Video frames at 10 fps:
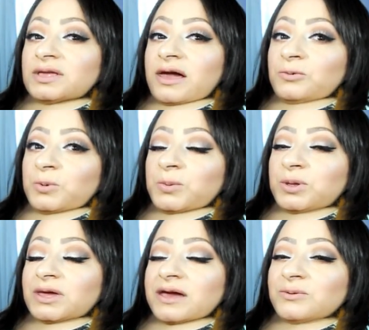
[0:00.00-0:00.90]
and we
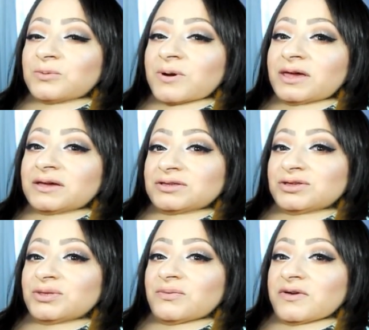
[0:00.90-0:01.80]
will get right
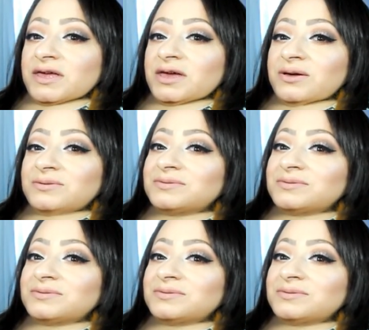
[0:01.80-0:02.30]
into the video.